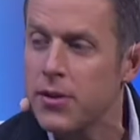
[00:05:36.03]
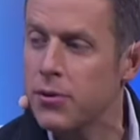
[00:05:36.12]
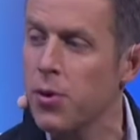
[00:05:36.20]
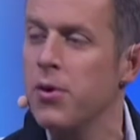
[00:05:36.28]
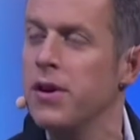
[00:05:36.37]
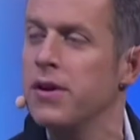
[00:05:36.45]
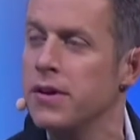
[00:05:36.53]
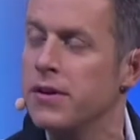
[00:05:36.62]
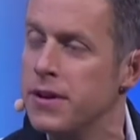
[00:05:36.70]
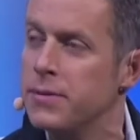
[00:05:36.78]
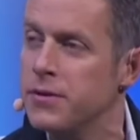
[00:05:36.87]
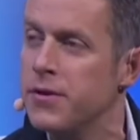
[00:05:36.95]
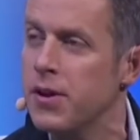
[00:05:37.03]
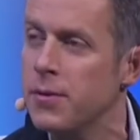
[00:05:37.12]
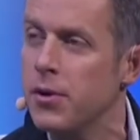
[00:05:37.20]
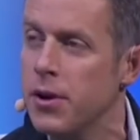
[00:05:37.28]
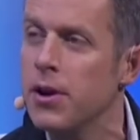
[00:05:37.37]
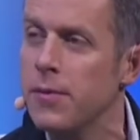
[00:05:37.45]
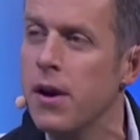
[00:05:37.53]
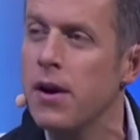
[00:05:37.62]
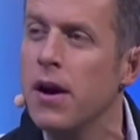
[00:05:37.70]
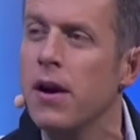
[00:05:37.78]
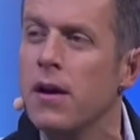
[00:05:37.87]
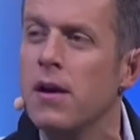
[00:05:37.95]
play through it and the team's feeling pretty good
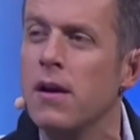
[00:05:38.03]
about it?